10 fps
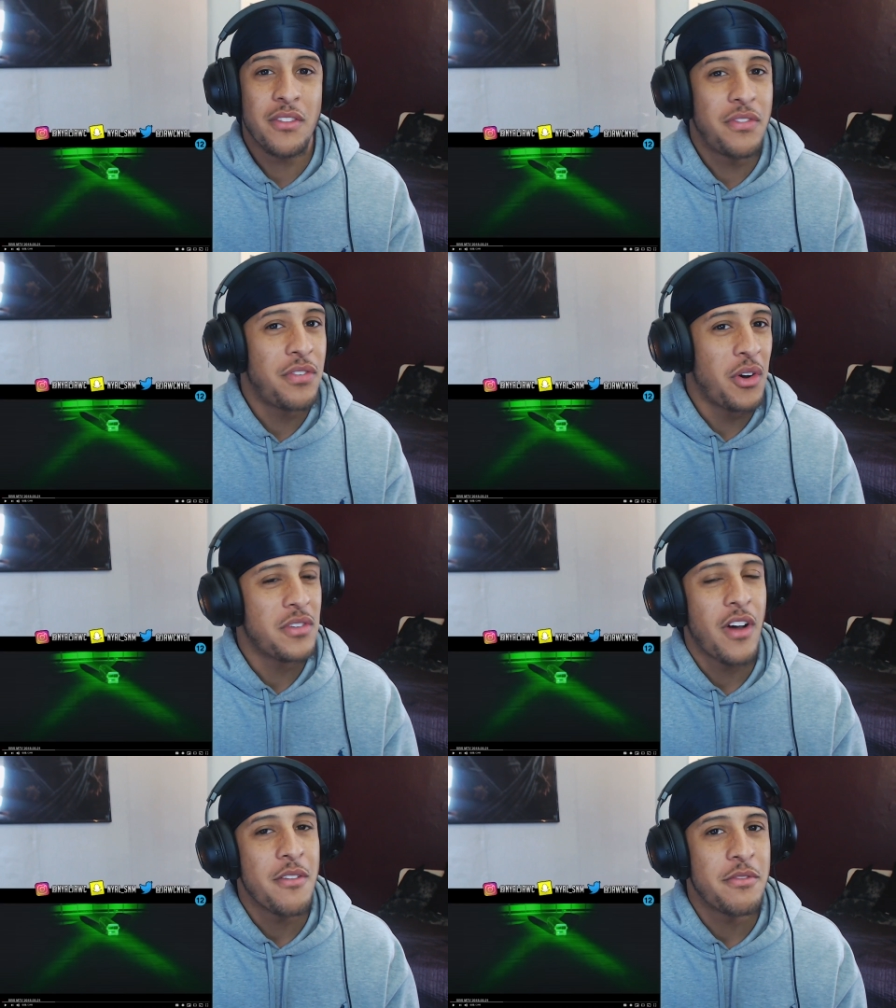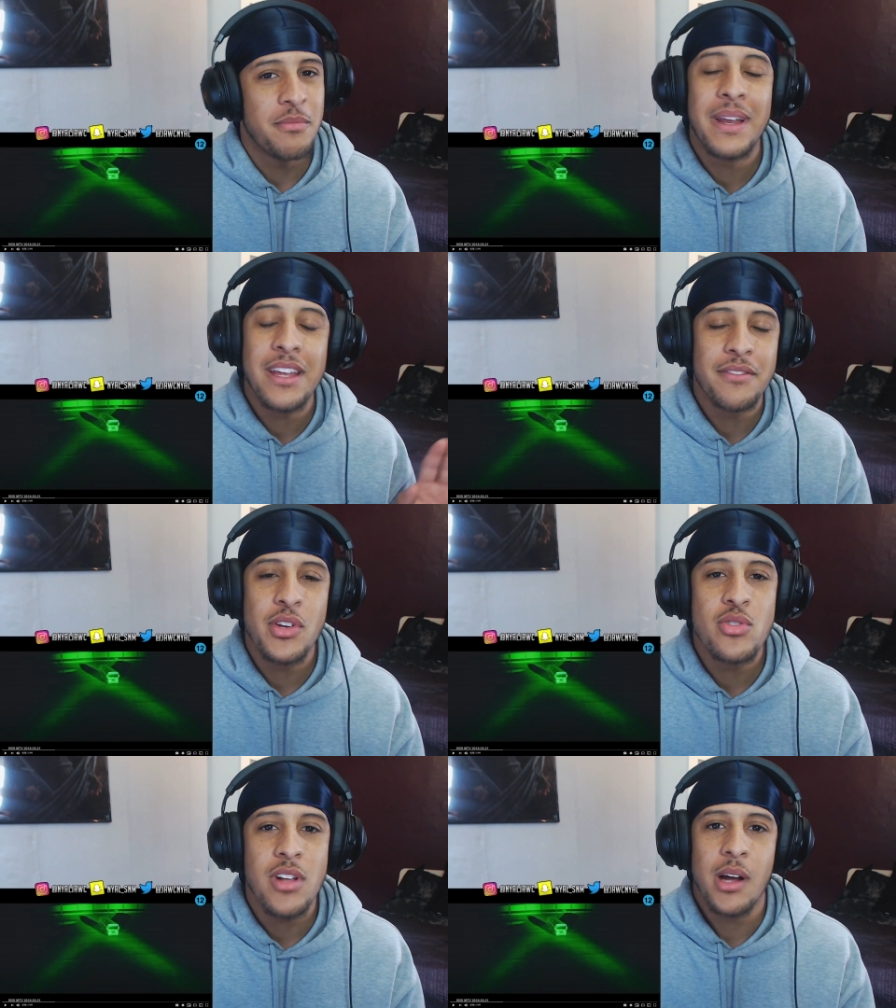forty-five million
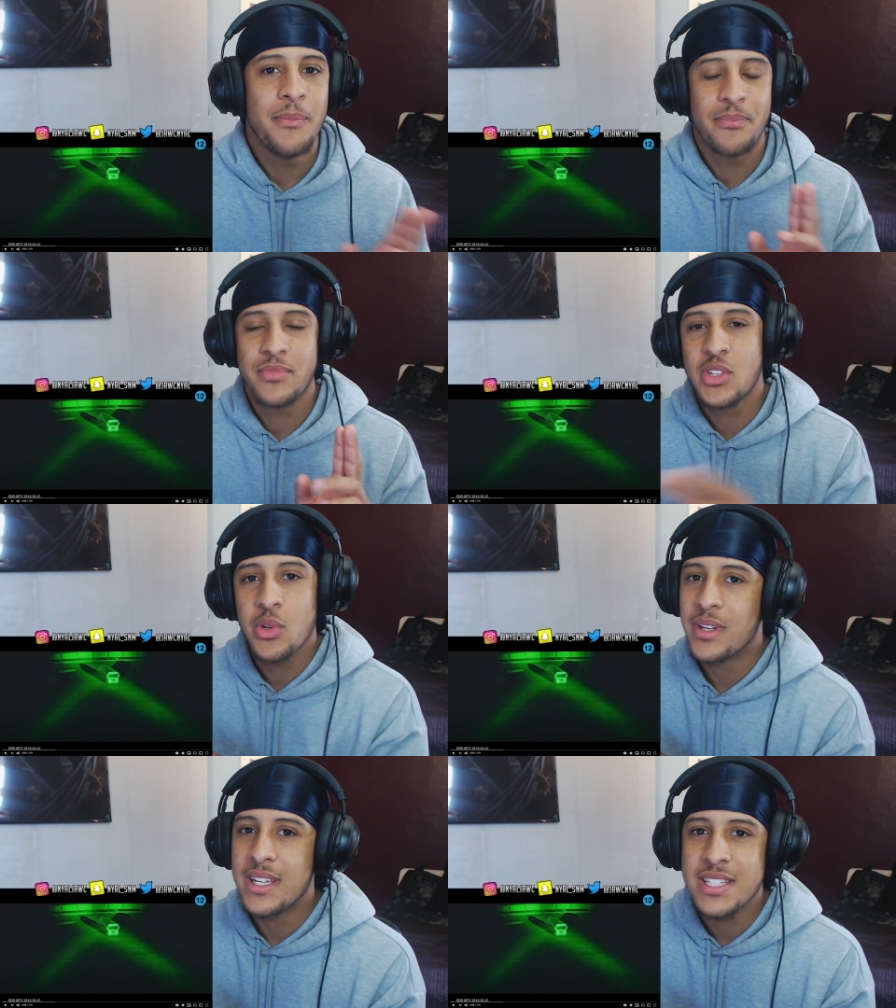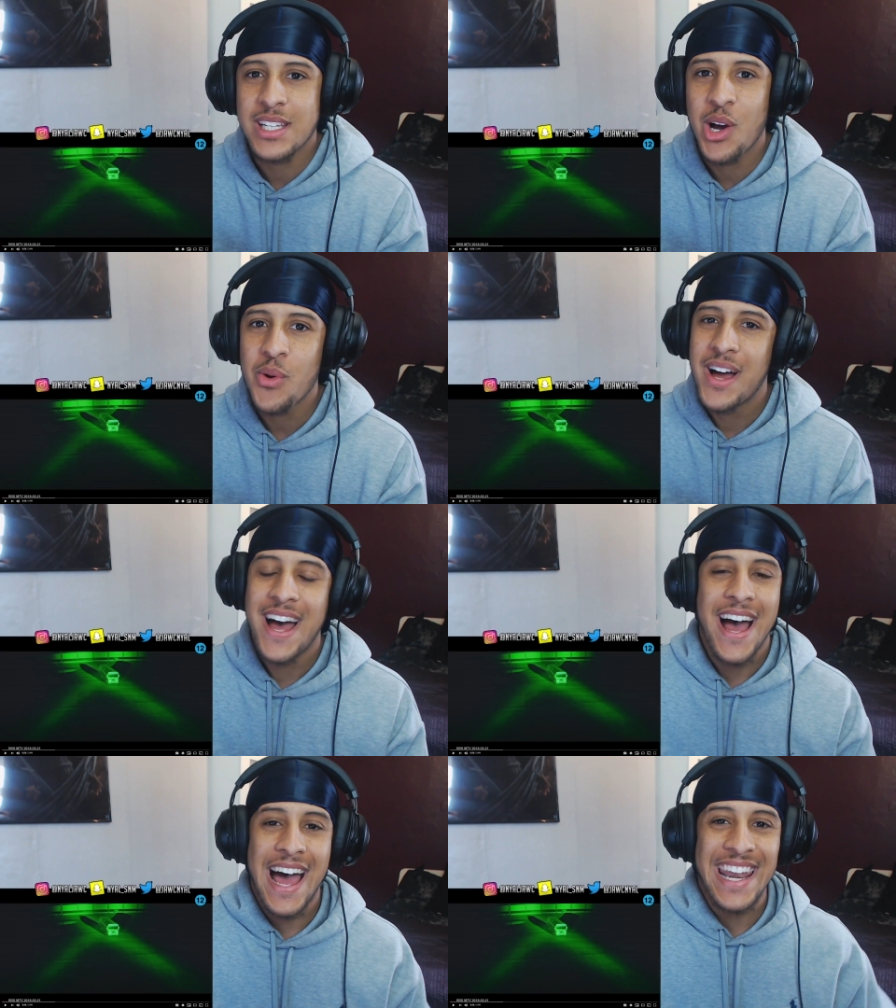views like two years ago,
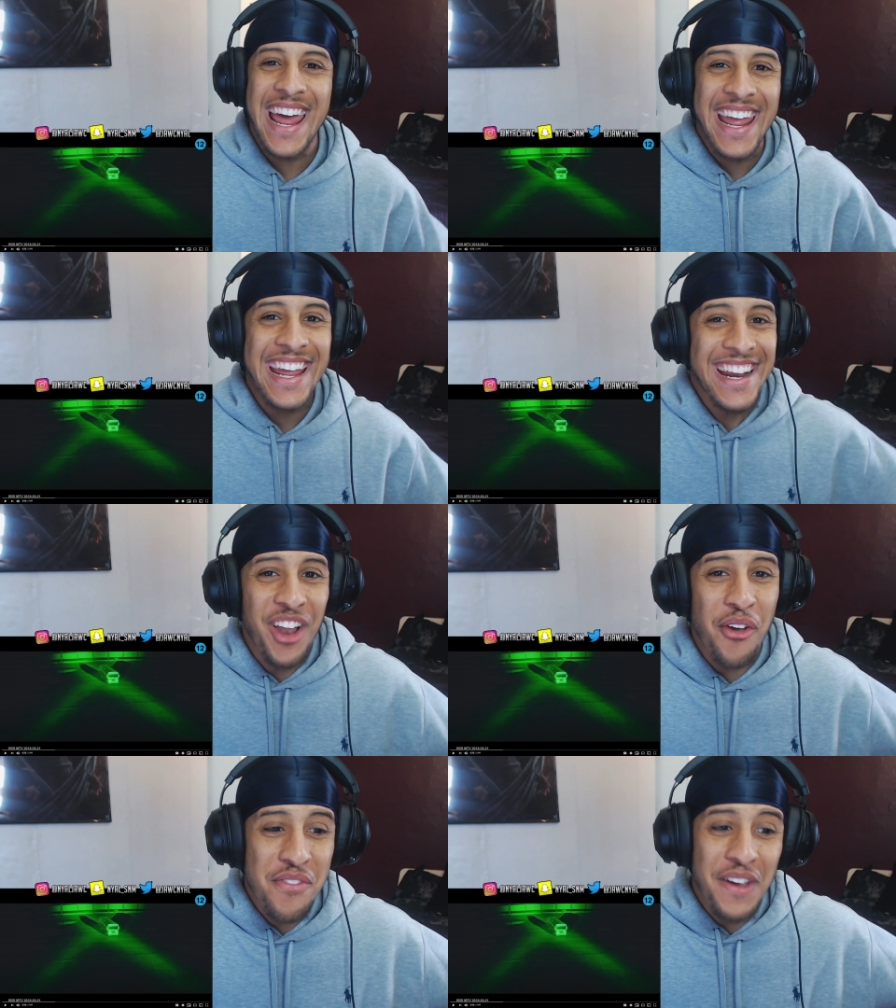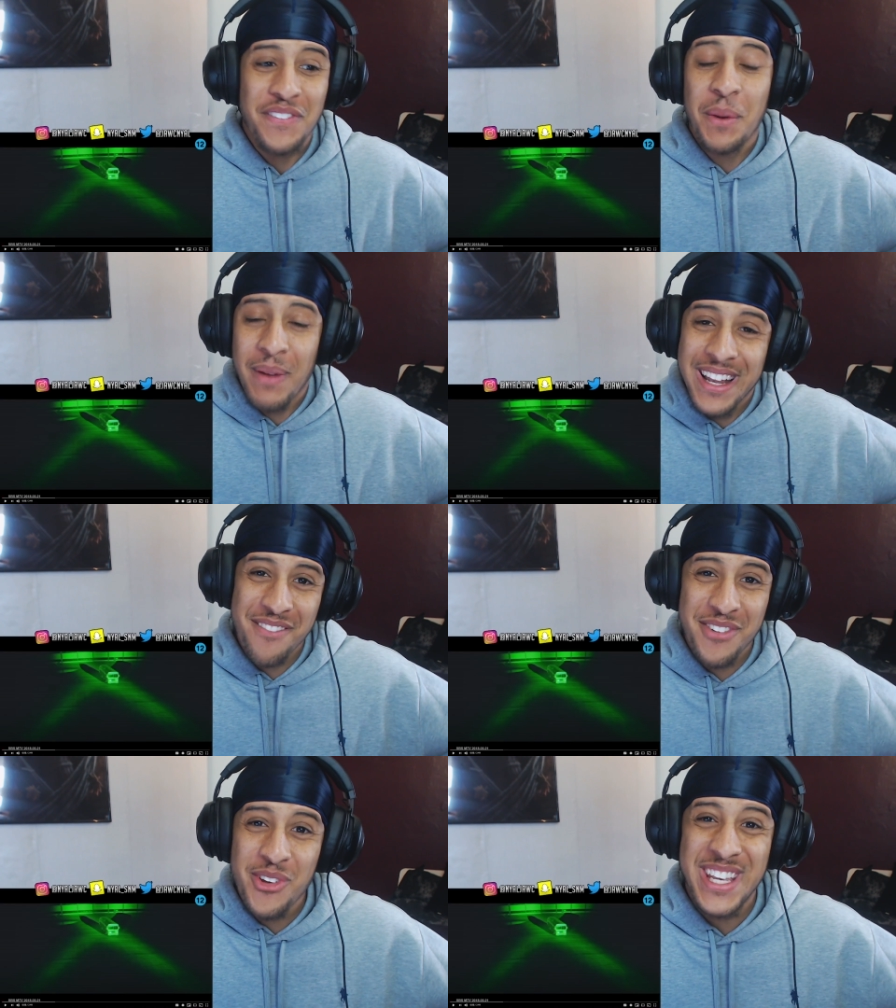and they're hitting like fifty
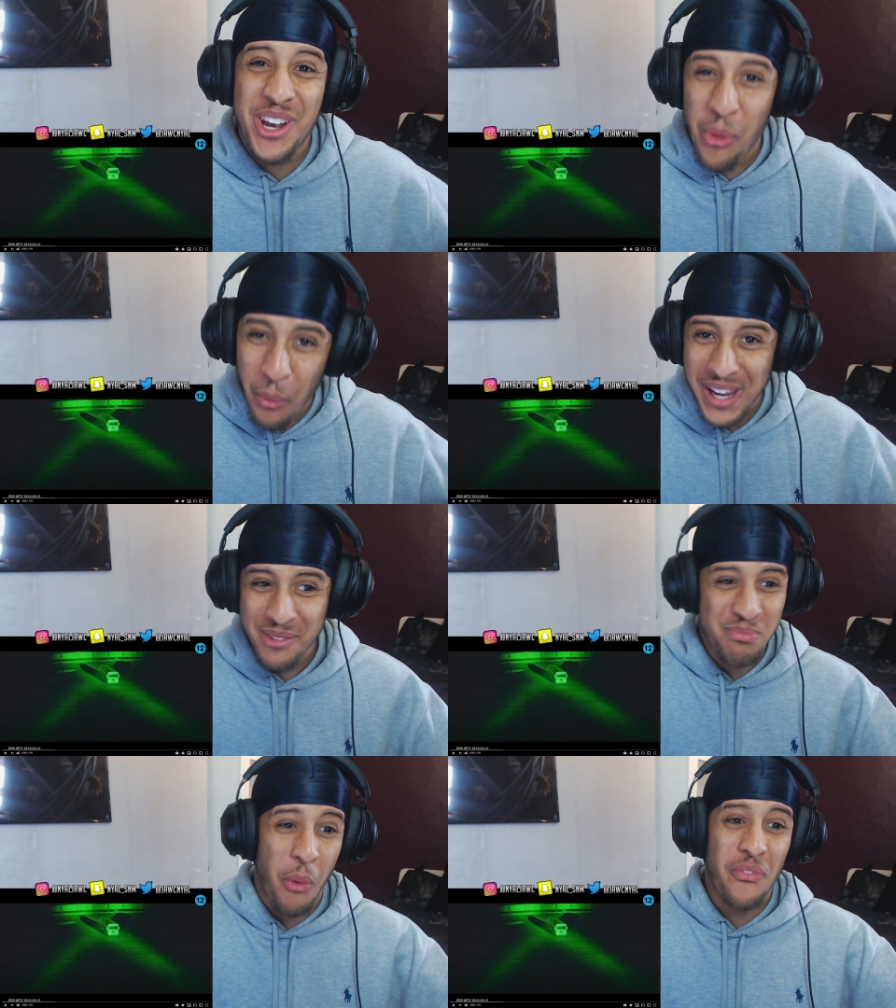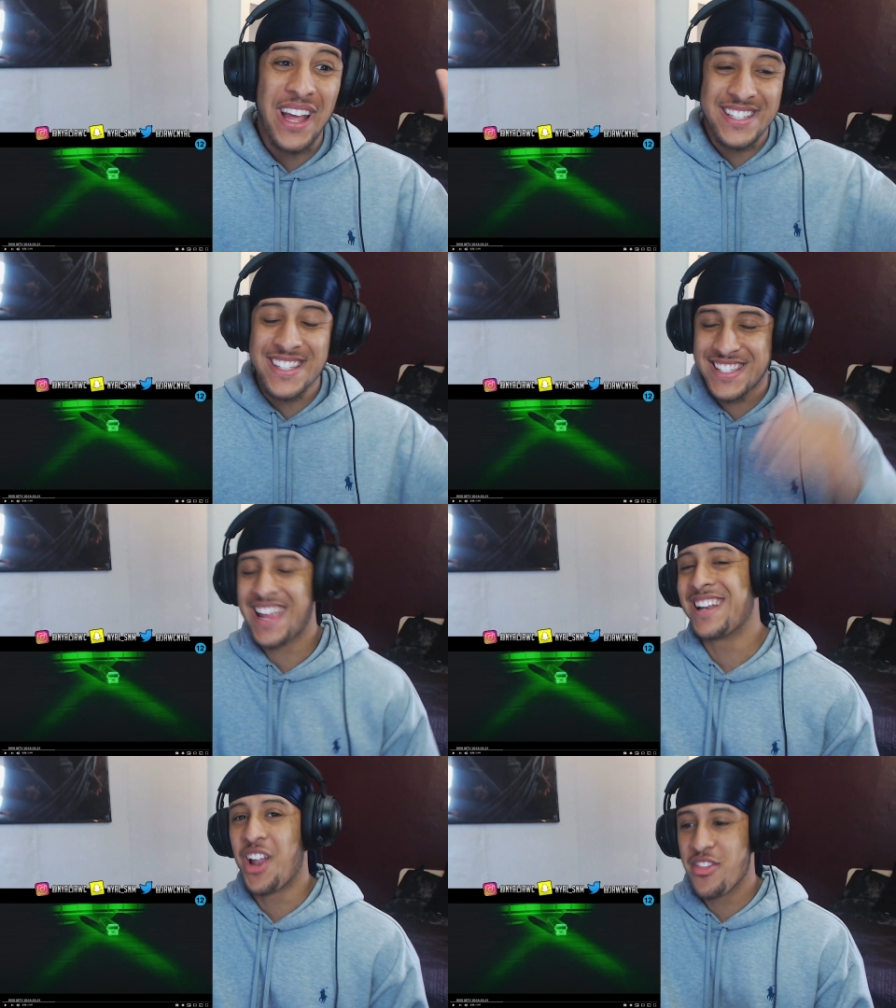million views in a week, bro, that's
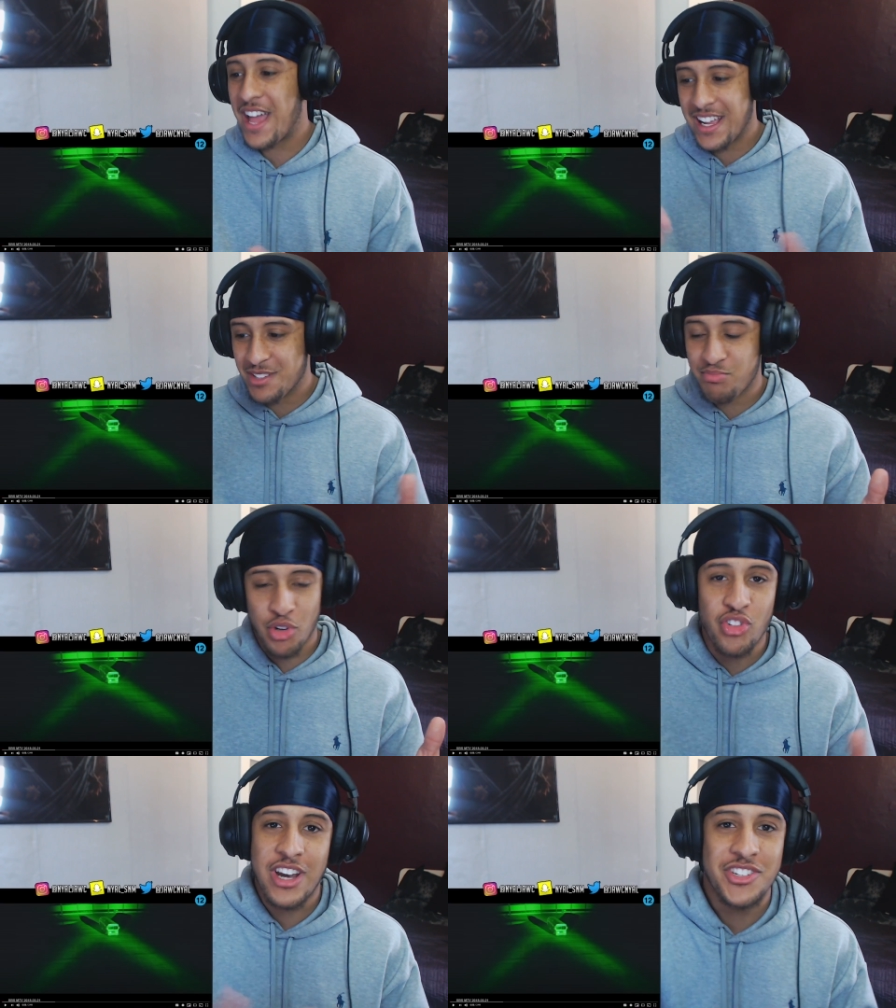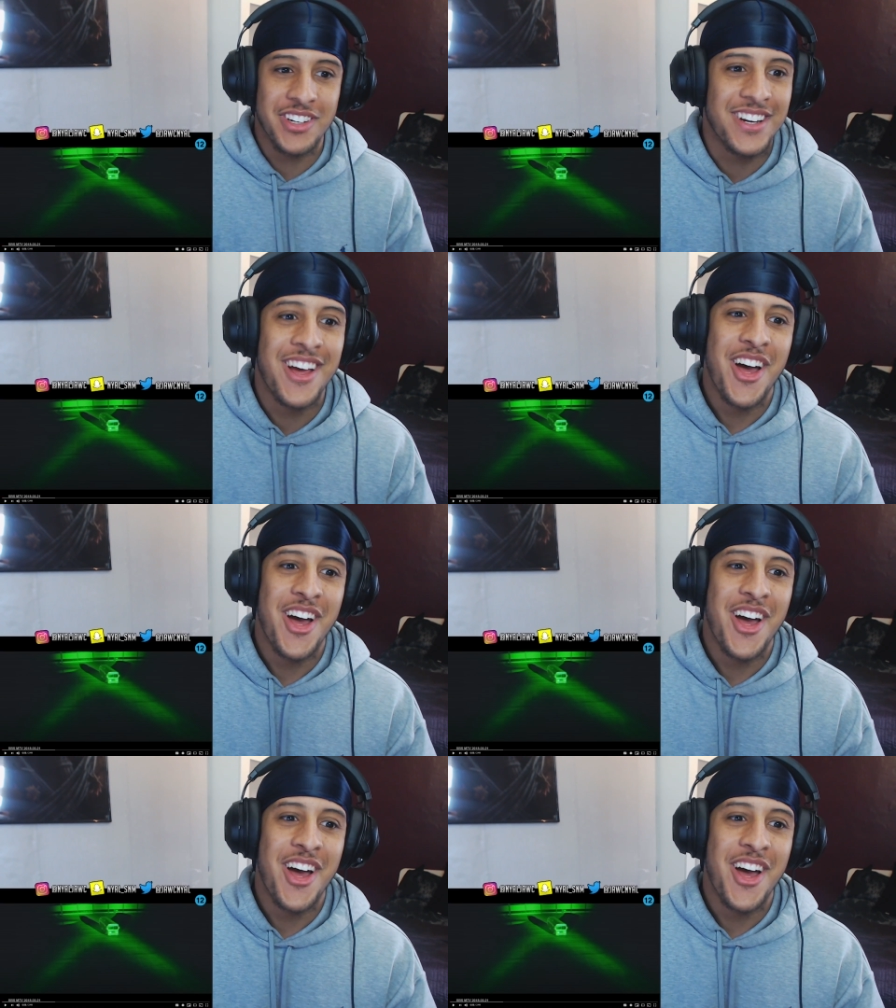insane. Like that is progression.